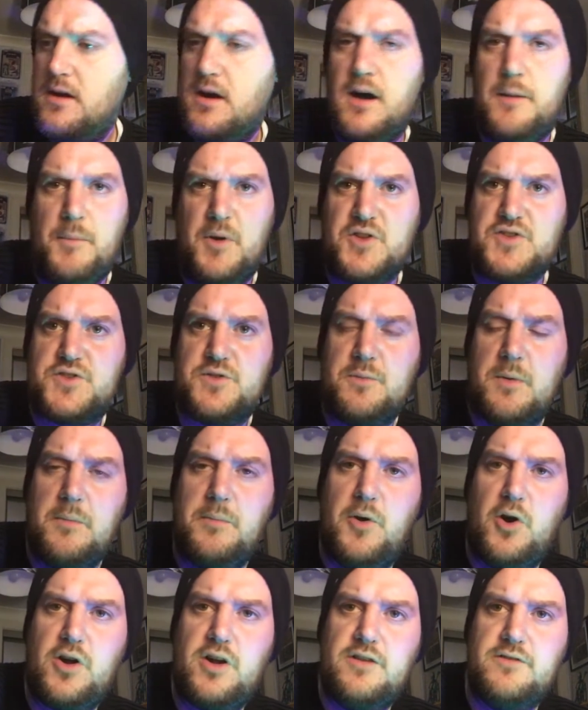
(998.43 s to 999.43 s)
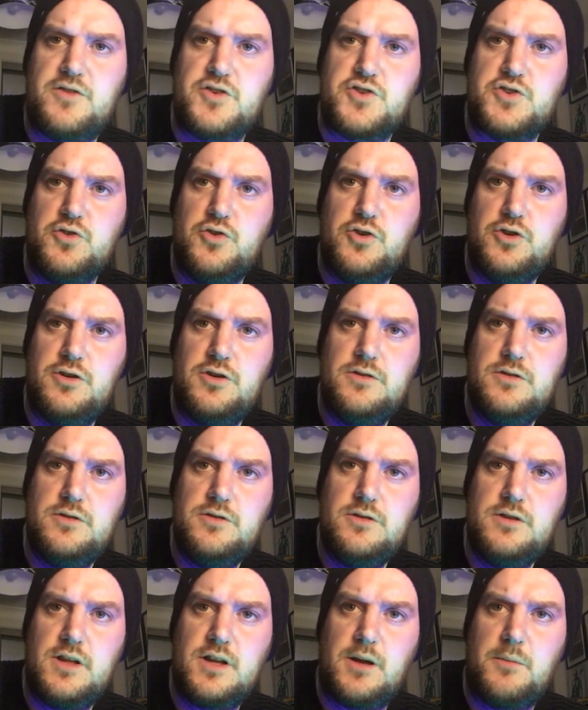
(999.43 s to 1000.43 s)
A monster in my pocket for sure,
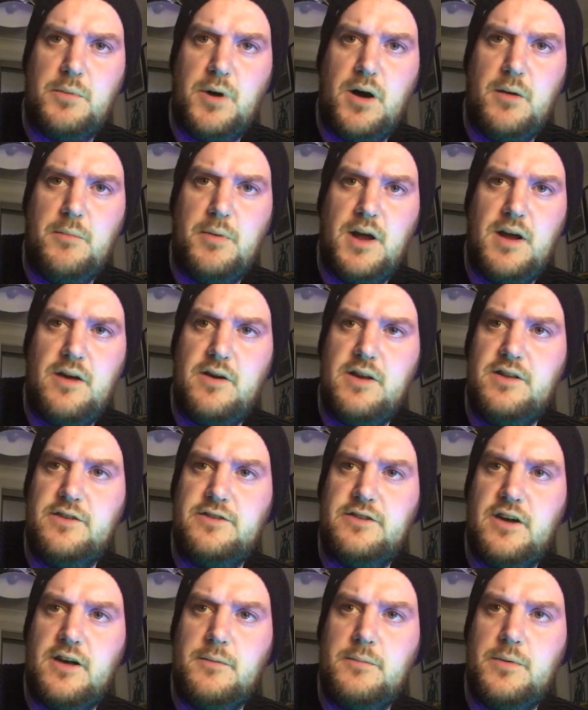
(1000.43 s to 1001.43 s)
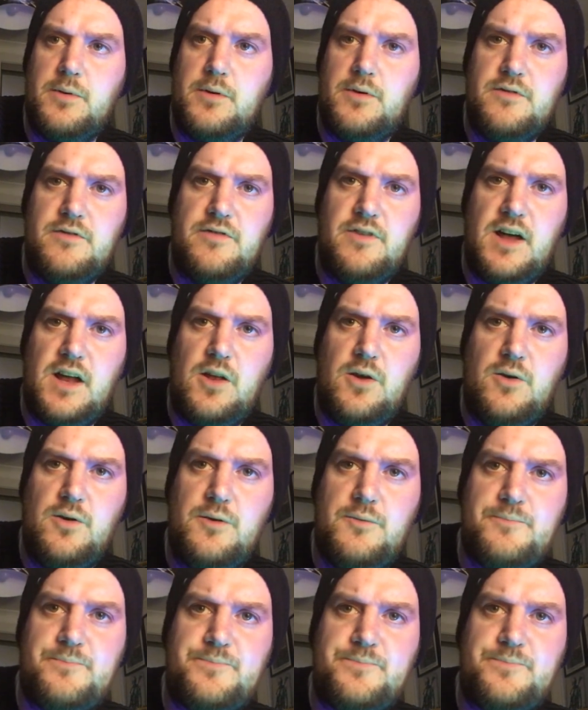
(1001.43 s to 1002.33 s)
like a barbarian type fellow.